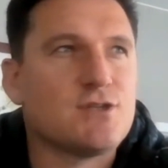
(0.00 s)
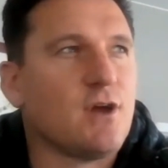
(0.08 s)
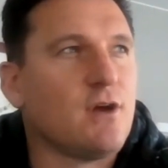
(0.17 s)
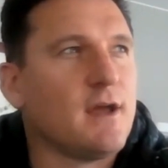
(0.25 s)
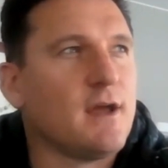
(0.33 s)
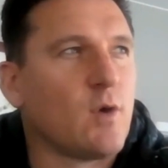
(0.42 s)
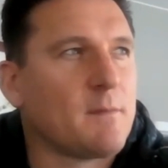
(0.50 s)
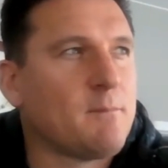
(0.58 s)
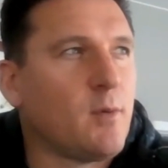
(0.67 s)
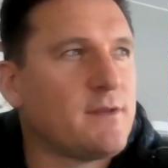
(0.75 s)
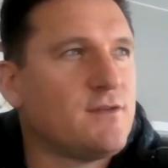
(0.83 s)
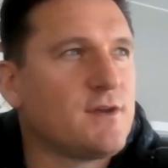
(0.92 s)
At
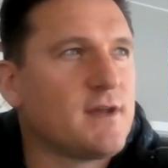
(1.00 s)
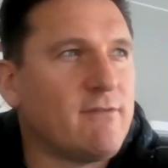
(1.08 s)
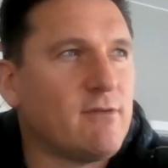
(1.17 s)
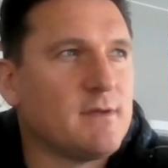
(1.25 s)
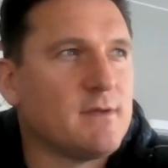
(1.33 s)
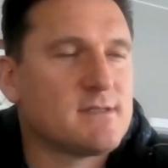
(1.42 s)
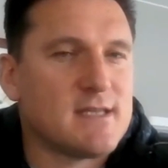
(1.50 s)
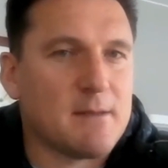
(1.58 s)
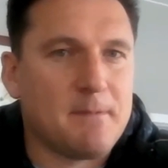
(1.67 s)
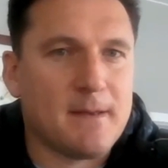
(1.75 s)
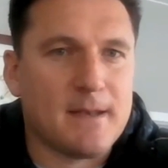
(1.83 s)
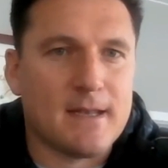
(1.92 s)
what point do government
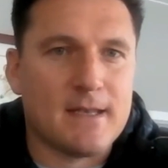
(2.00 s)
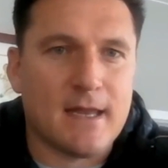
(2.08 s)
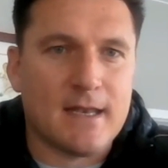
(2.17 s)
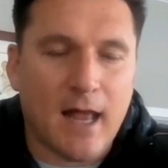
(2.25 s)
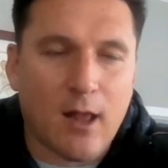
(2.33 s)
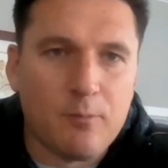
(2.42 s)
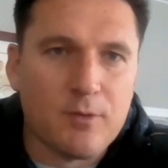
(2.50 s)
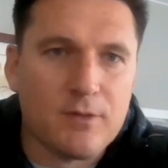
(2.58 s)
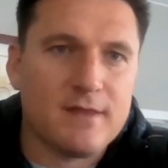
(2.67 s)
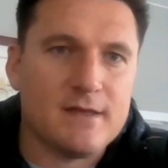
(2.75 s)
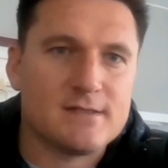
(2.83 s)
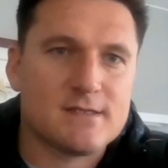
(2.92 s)
step in and help
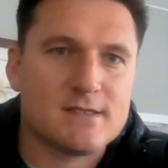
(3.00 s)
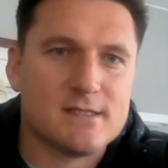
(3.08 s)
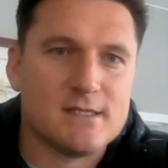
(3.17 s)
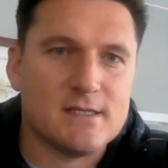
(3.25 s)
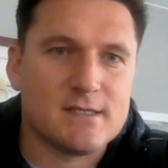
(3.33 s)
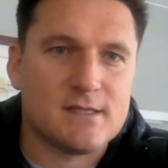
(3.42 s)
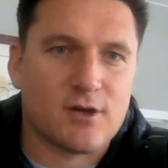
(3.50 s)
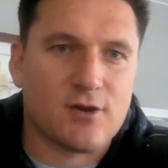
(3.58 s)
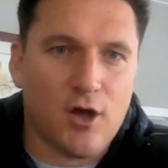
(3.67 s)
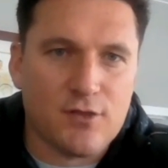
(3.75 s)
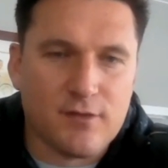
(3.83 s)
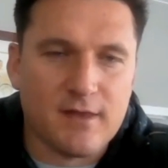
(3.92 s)
with the
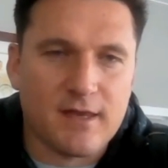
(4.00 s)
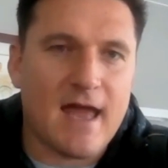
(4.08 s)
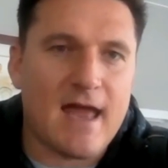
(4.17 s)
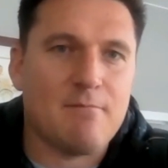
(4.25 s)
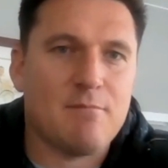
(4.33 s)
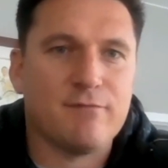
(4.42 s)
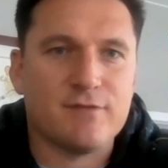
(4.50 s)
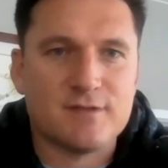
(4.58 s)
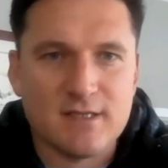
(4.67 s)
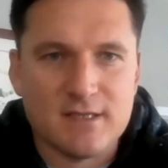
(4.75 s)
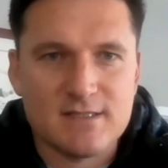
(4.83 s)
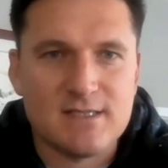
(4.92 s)
growth of the game, the
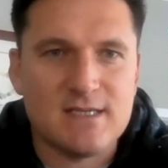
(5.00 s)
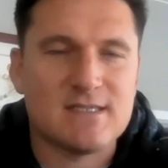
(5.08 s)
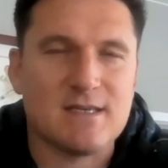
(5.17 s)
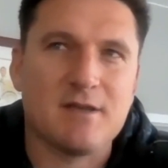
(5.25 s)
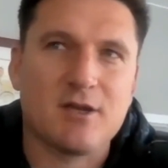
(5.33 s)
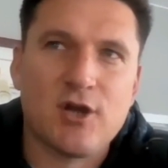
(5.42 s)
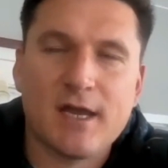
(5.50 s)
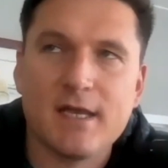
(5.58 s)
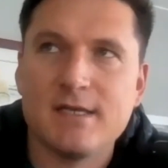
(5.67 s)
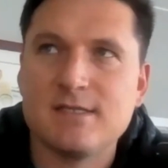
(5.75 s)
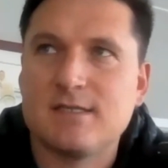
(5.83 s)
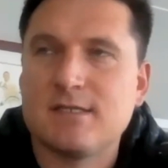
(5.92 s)
facilities? I mean,
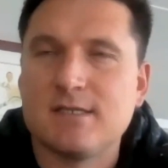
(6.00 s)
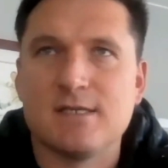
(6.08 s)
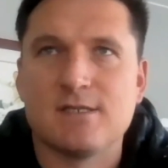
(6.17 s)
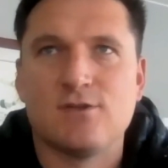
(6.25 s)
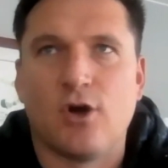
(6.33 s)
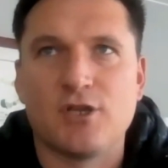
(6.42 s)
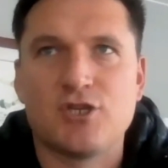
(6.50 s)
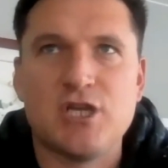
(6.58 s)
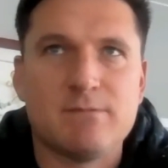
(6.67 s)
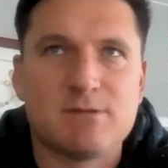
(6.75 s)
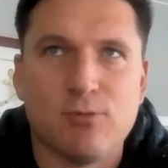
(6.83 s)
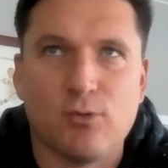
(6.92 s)
cricket is not a
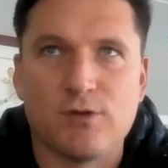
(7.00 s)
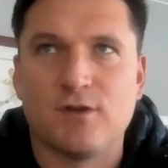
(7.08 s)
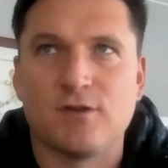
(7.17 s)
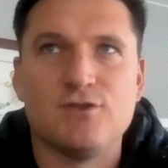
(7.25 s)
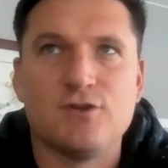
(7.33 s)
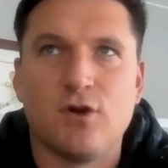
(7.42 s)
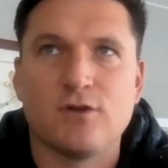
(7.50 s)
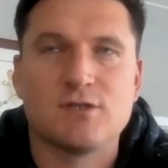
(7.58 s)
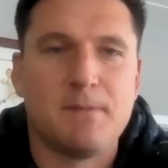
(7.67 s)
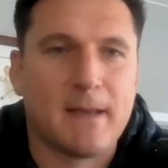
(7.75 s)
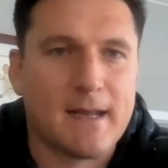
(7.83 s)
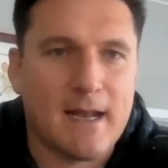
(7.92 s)
cheap sport. It's not, you can't
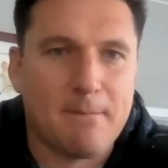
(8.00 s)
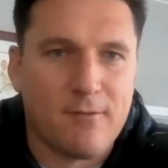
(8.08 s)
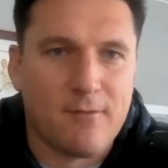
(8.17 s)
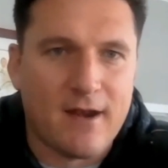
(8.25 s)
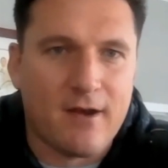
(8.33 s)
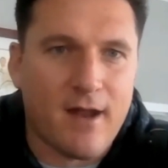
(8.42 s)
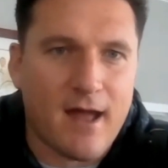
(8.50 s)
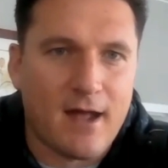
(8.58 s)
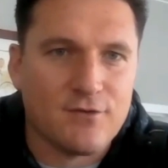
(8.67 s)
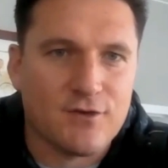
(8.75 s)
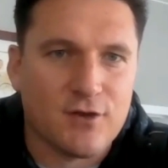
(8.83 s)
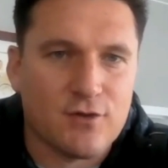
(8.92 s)
just pick it up and run
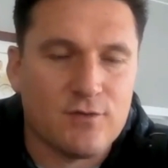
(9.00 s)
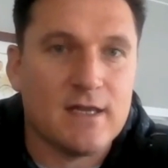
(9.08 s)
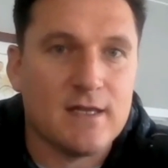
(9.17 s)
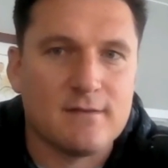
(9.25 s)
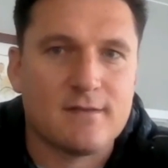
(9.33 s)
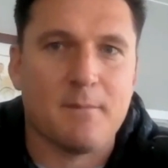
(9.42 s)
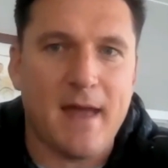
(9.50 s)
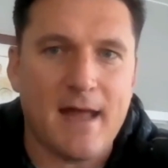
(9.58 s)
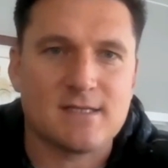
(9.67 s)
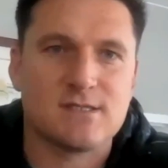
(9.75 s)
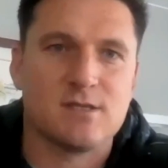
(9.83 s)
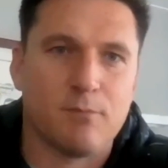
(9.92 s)
around. You need the
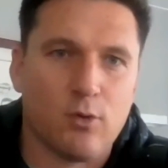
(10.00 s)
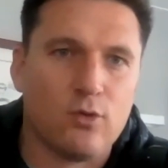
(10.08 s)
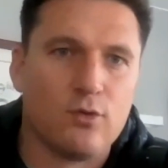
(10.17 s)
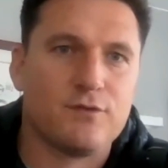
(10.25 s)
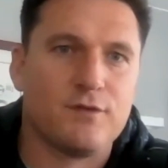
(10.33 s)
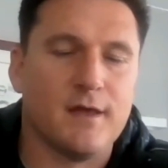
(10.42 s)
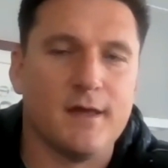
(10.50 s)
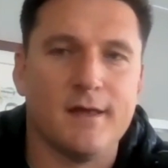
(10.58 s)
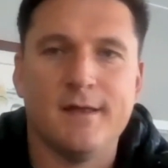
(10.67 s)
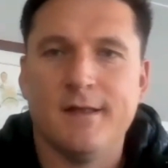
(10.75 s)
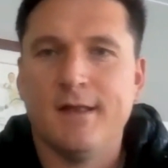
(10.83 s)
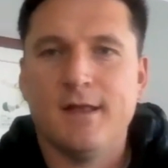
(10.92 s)
bats, the balls,
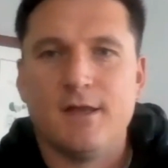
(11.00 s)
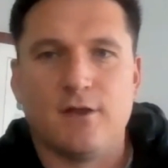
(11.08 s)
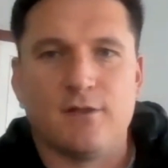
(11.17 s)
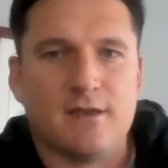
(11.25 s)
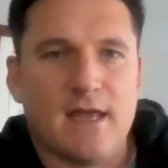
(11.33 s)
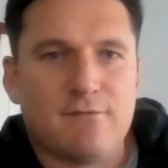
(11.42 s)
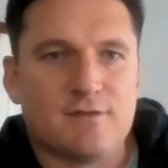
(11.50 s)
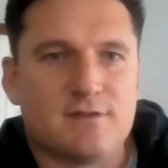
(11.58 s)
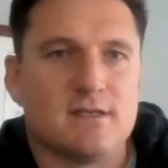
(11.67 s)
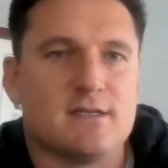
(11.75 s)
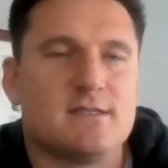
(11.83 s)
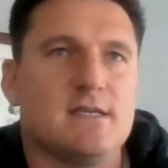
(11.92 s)
the net
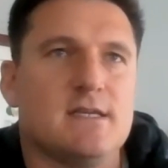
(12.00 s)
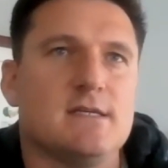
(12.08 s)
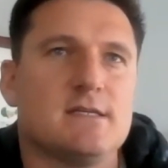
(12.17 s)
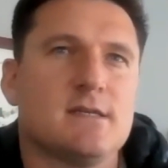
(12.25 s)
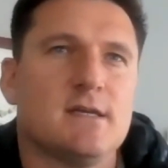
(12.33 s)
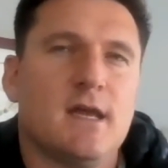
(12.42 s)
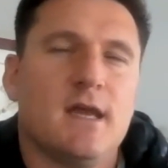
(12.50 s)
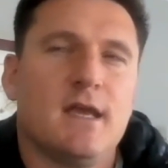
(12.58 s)
facilities.